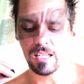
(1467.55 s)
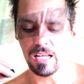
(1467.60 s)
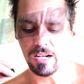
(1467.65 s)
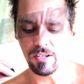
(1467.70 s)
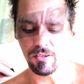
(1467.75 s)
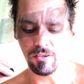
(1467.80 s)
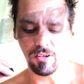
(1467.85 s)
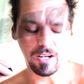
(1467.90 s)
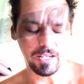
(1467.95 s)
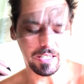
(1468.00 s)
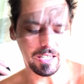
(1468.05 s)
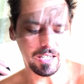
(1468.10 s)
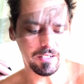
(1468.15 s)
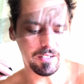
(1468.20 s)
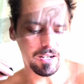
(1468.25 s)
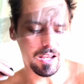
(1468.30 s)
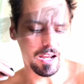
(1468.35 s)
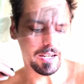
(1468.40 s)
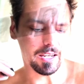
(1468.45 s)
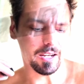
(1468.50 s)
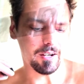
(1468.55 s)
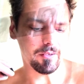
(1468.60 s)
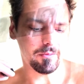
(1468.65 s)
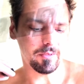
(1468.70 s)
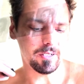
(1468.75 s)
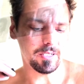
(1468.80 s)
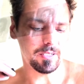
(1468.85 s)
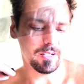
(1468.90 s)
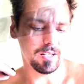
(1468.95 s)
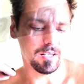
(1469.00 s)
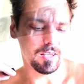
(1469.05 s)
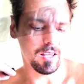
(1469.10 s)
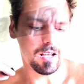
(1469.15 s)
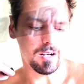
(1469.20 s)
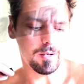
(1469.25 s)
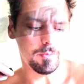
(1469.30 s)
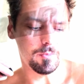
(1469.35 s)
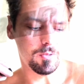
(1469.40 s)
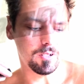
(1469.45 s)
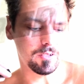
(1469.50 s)
I don't know, I can't read a
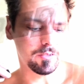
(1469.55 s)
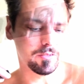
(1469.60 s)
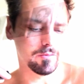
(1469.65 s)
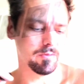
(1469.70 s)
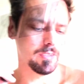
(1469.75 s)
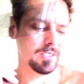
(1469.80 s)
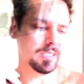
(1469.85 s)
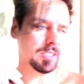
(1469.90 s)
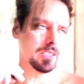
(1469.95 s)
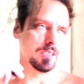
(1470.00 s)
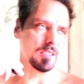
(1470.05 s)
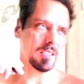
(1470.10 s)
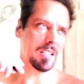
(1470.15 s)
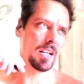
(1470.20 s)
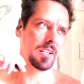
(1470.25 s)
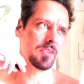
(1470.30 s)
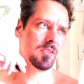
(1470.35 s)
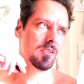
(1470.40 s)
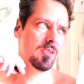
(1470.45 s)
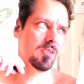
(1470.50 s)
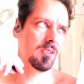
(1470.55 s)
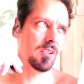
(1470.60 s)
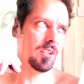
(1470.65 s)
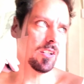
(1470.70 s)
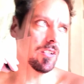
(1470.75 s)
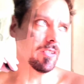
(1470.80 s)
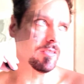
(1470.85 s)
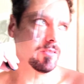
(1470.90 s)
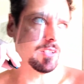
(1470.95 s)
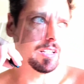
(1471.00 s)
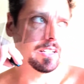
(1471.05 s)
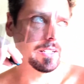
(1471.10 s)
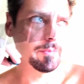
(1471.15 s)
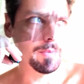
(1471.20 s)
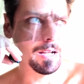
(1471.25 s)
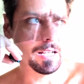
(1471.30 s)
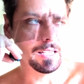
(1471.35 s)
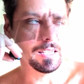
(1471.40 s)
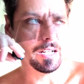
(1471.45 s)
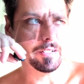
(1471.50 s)
lot of books written in the last 30 years, like
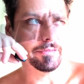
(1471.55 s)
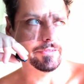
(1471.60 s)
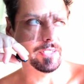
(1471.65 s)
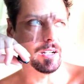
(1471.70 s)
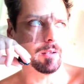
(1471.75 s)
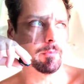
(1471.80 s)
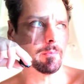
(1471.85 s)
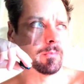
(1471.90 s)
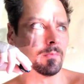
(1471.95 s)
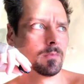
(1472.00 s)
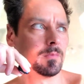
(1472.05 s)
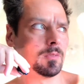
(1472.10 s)
my lifetime,